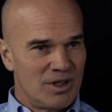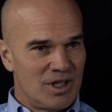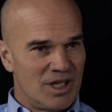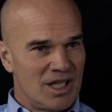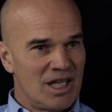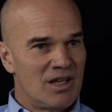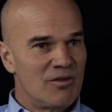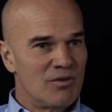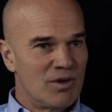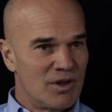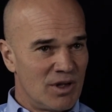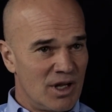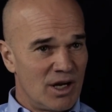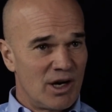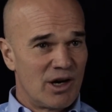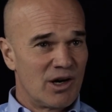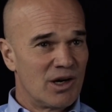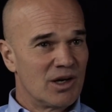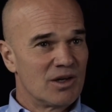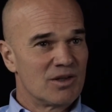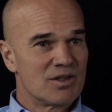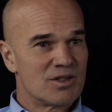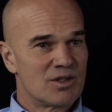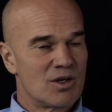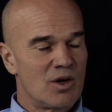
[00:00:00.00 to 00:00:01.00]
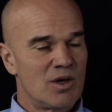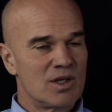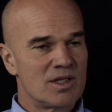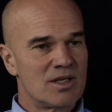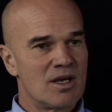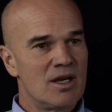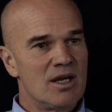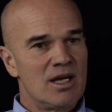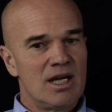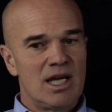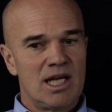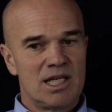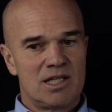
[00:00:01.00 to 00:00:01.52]
even there. So
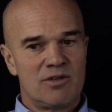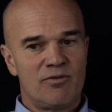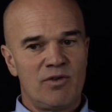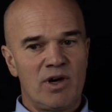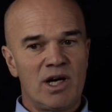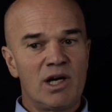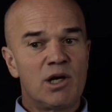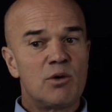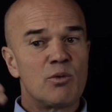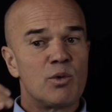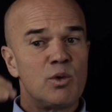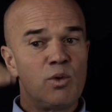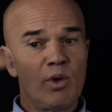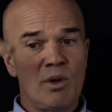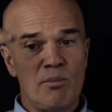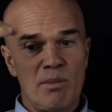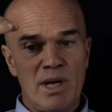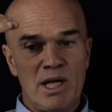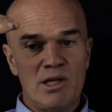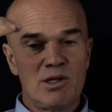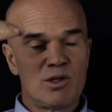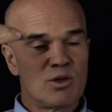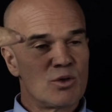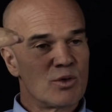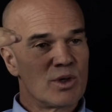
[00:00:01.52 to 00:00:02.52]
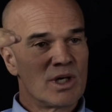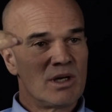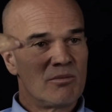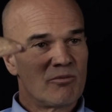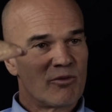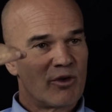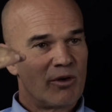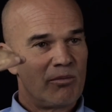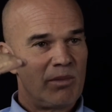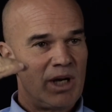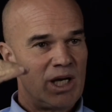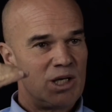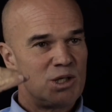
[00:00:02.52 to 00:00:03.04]
it's very rudimentary
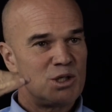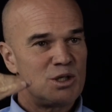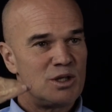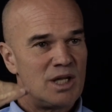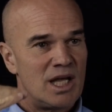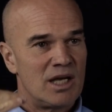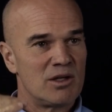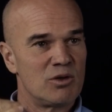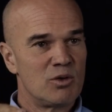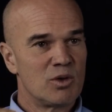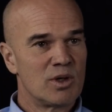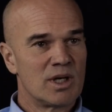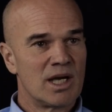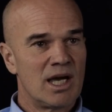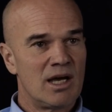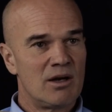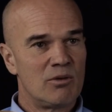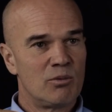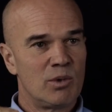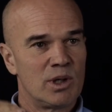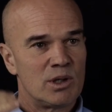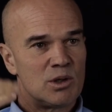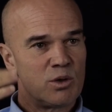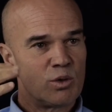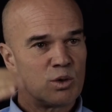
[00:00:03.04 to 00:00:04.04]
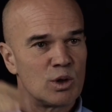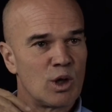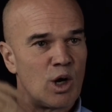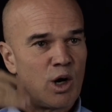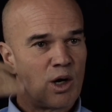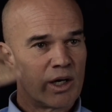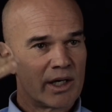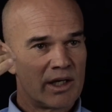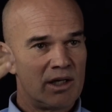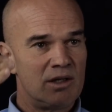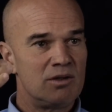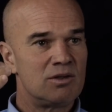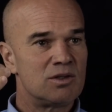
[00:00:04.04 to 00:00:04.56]
information that you get when you
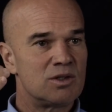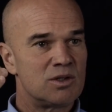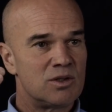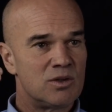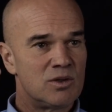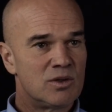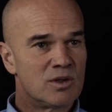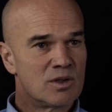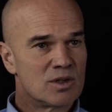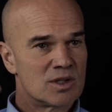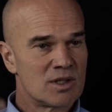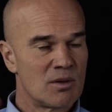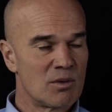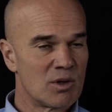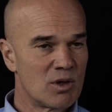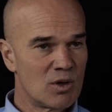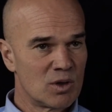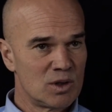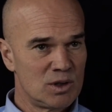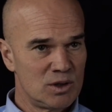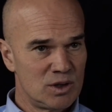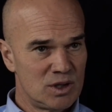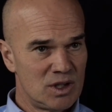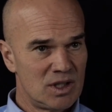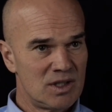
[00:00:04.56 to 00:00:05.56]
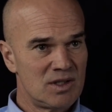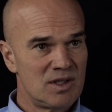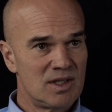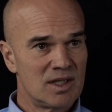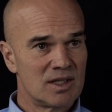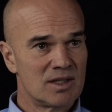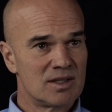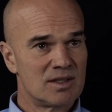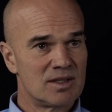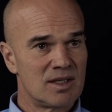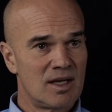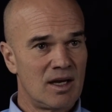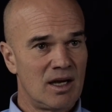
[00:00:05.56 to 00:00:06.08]
log into some of those
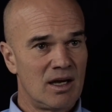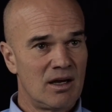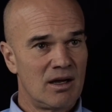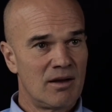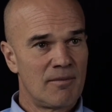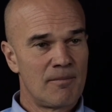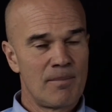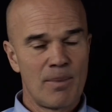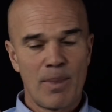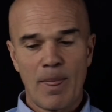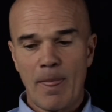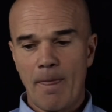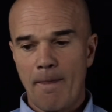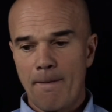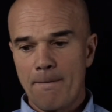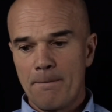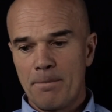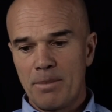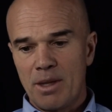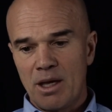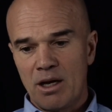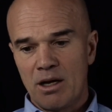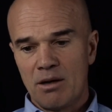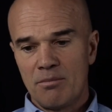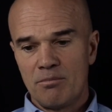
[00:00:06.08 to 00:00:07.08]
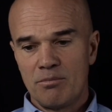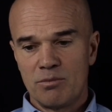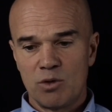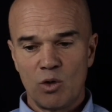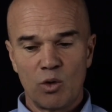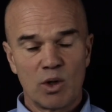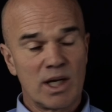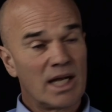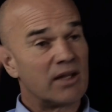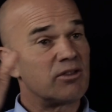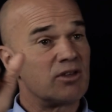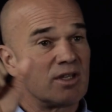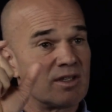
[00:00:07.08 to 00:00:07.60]
logistics.
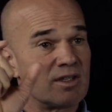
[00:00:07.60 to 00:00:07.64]
You'll get